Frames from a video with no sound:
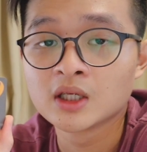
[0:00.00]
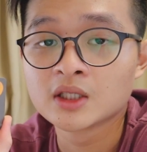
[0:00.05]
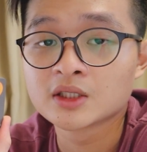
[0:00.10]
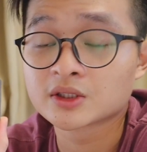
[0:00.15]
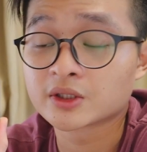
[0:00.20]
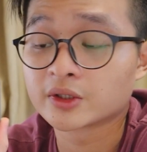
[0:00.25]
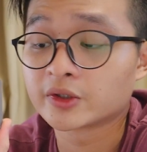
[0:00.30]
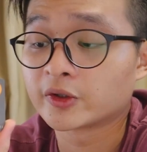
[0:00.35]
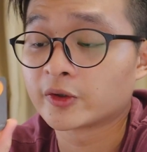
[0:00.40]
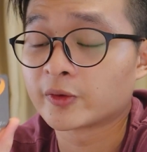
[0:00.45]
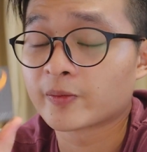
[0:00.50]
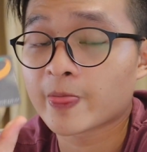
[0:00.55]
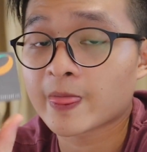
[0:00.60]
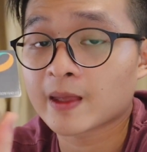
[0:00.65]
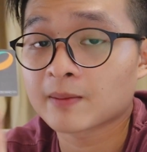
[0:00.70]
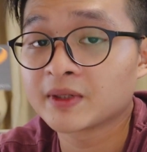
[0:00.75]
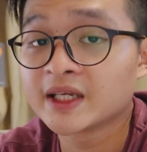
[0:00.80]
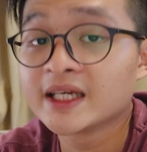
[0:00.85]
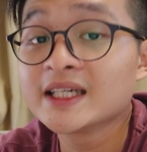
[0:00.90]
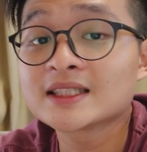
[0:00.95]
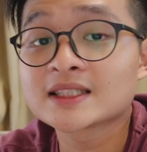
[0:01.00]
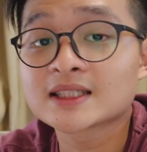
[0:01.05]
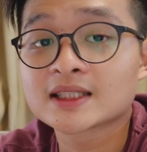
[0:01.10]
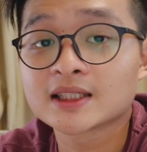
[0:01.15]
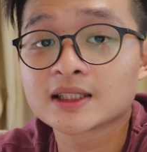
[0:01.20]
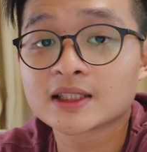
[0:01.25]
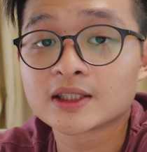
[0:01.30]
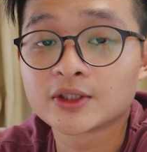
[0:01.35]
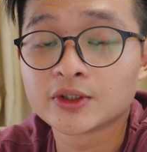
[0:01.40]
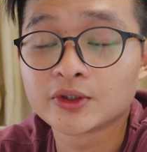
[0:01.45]
So please
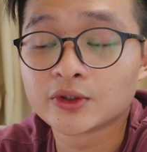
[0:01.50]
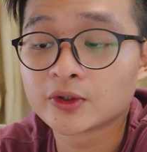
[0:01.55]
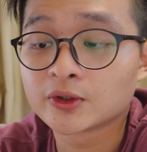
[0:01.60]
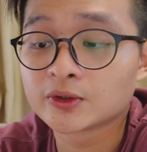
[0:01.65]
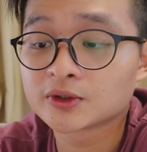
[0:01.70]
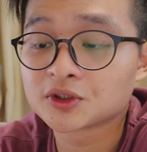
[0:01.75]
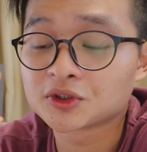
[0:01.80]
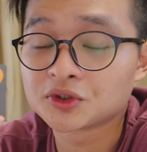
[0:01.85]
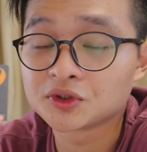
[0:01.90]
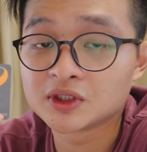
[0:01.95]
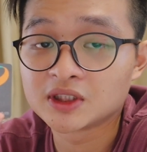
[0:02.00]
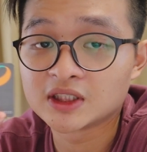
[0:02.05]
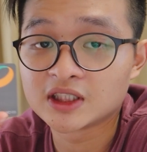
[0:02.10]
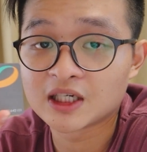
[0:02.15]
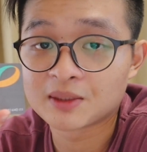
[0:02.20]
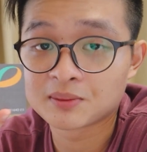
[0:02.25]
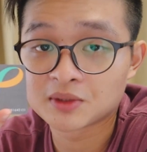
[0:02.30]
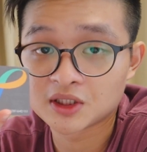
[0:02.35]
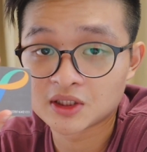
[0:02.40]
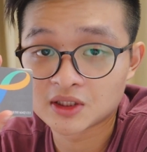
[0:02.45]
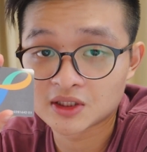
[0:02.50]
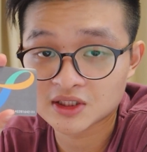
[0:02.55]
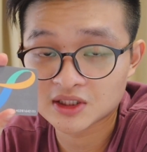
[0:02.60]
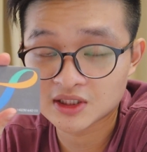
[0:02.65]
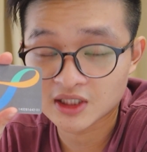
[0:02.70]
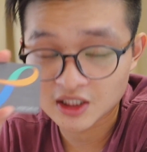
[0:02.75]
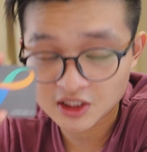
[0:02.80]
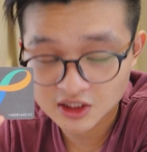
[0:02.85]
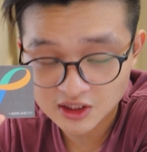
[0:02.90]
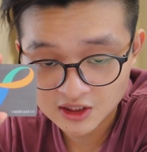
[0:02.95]
go to the MTR
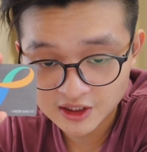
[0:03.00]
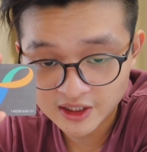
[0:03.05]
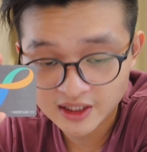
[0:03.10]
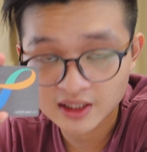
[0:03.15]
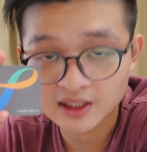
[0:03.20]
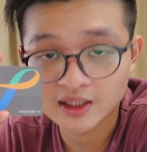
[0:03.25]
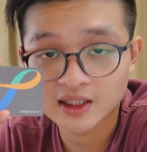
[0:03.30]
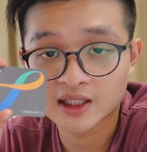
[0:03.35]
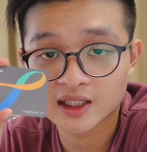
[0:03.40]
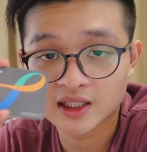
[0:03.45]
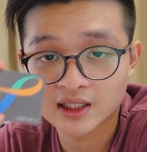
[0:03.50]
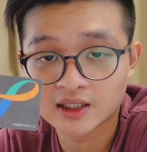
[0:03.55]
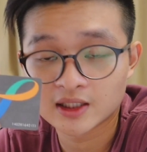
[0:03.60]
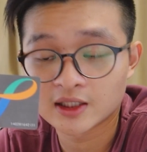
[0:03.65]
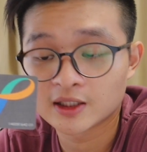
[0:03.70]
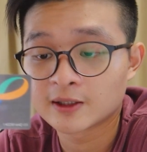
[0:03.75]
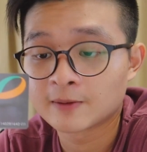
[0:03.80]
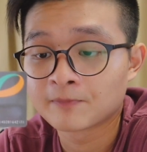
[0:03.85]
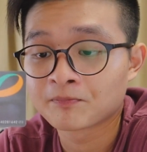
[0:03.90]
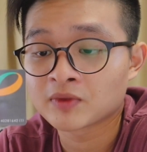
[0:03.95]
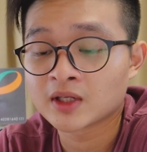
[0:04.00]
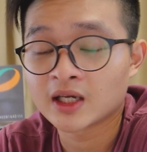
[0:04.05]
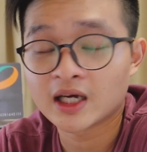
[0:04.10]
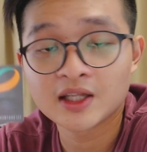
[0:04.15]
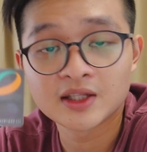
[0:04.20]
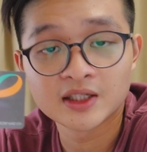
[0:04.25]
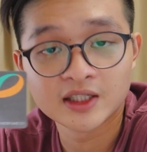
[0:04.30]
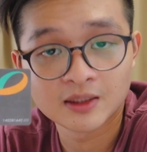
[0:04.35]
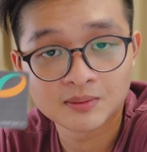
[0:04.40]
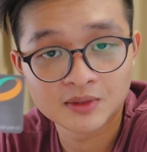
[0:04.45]
station and get it
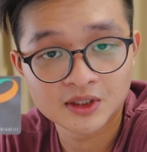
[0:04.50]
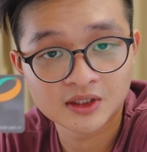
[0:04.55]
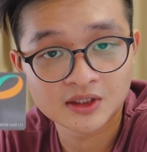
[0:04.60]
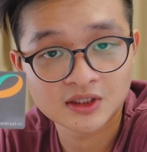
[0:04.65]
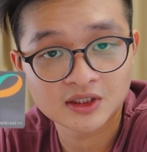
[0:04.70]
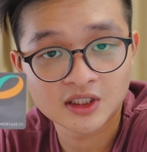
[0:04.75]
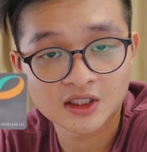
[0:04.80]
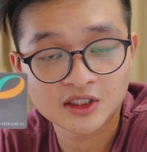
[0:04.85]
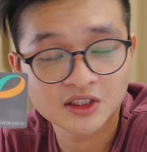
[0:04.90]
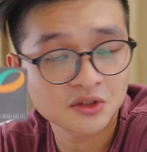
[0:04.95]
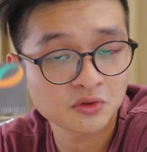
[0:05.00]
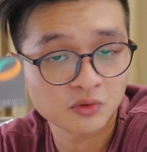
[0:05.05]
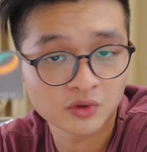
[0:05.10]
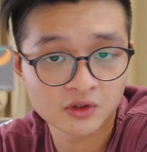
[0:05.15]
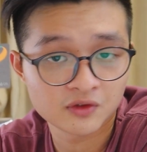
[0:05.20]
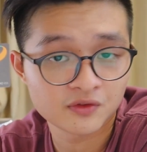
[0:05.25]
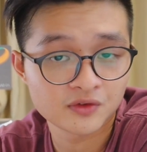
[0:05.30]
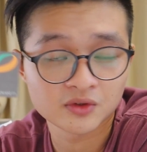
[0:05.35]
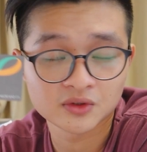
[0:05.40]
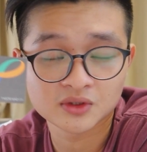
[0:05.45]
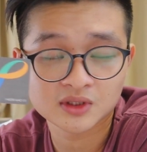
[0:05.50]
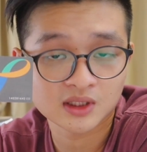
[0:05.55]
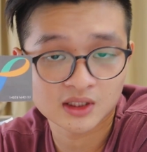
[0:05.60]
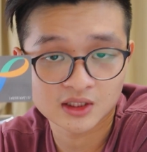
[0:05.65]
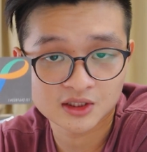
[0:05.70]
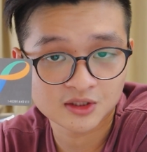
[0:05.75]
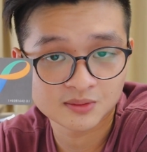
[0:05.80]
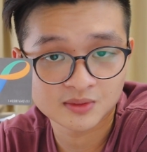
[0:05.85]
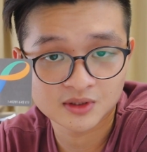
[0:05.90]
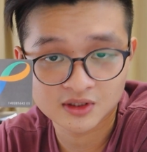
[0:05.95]
at the MTR station, one of those
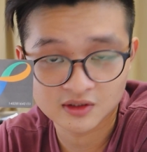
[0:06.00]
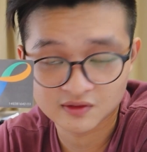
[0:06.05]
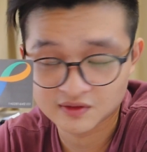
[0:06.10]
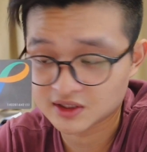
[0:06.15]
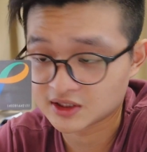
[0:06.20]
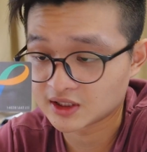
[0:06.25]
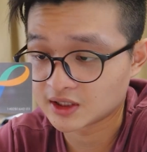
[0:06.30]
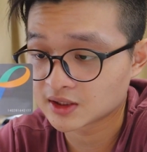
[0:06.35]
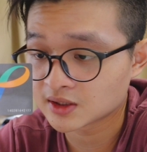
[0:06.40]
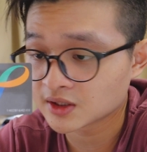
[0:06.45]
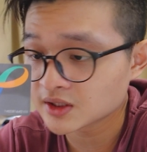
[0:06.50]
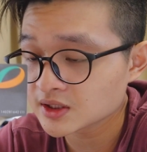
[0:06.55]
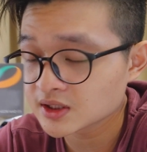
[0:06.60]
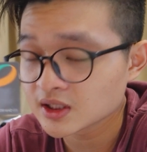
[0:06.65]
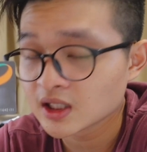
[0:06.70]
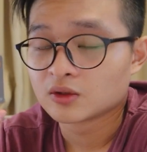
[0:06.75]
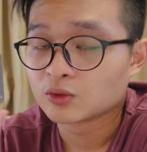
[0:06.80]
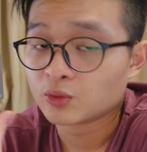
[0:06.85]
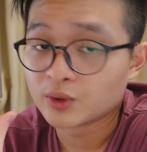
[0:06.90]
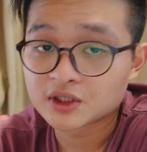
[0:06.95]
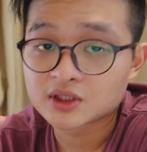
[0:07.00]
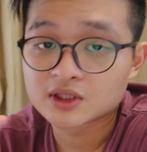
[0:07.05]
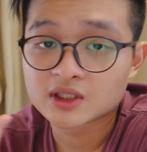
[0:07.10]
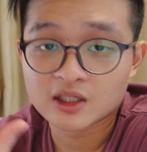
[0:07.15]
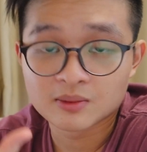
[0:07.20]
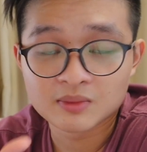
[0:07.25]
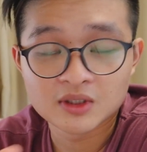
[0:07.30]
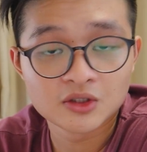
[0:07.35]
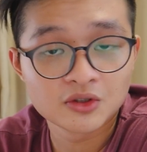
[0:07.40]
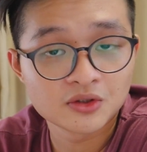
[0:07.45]
customer service centers, which
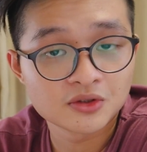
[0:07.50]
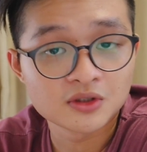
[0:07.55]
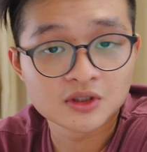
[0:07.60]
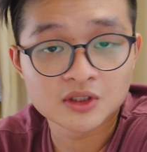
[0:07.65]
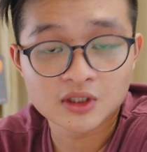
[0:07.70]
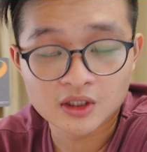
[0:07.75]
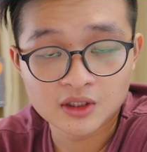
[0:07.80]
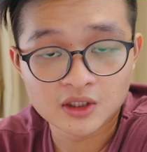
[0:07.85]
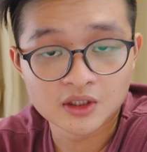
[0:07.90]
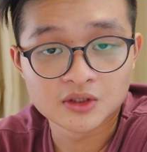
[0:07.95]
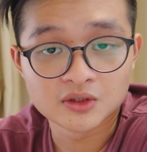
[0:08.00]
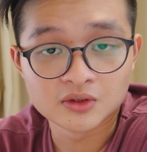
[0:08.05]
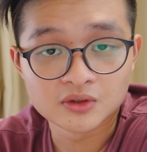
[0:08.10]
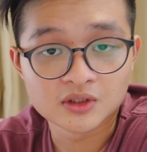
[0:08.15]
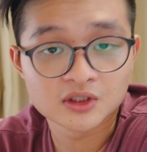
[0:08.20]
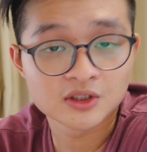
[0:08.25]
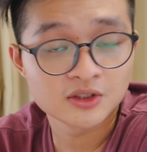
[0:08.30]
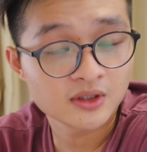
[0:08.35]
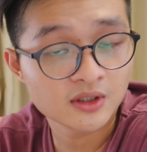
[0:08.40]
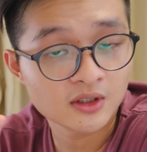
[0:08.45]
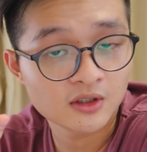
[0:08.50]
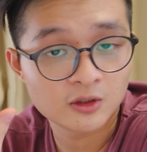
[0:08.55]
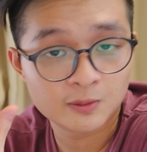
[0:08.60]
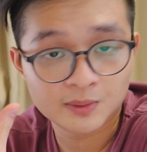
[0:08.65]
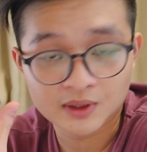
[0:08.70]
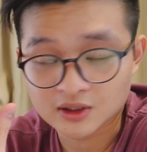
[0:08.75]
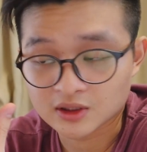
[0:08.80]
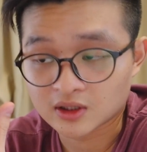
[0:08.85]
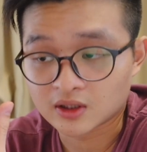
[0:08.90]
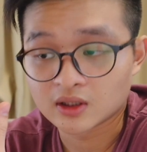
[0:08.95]
can be used to turn it into a student
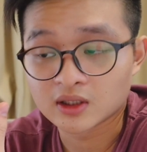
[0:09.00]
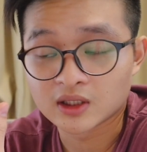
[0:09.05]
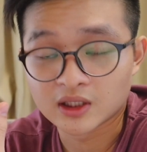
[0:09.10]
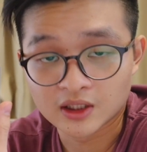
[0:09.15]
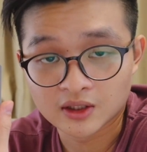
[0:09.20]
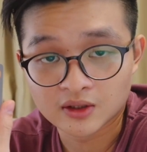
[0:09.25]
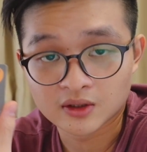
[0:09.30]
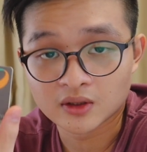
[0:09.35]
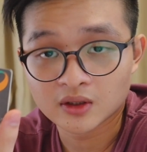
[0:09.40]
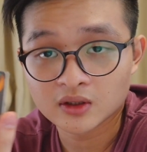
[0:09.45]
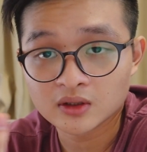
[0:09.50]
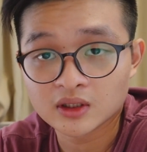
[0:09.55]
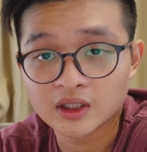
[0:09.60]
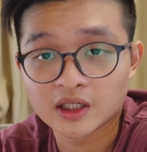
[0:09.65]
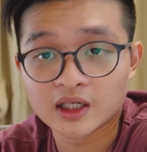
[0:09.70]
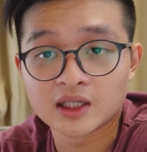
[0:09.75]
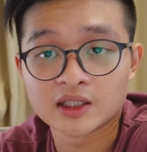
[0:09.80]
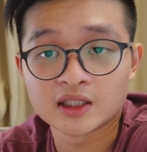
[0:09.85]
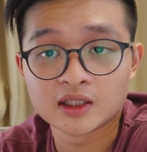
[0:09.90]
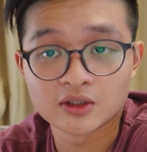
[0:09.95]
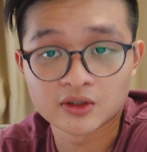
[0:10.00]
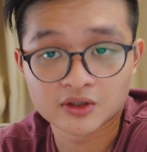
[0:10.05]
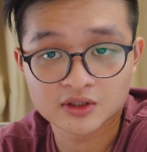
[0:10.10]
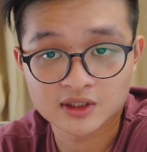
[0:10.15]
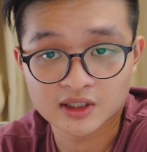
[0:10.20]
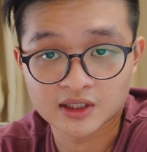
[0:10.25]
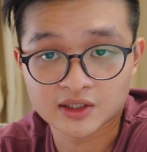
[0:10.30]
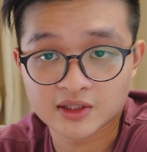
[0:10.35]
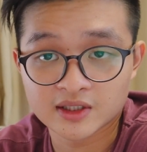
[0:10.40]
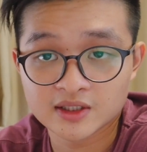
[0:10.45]
Octopus Card later on, and it looks
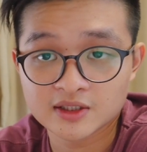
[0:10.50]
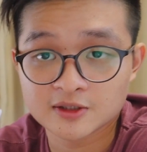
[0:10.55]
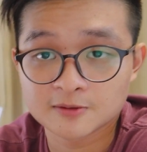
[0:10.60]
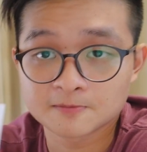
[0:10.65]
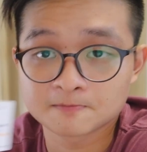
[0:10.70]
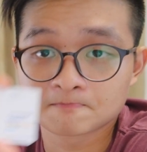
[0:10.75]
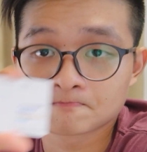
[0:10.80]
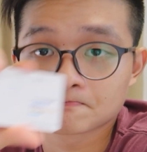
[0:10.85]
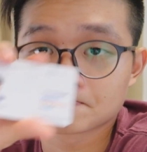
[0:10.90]
like this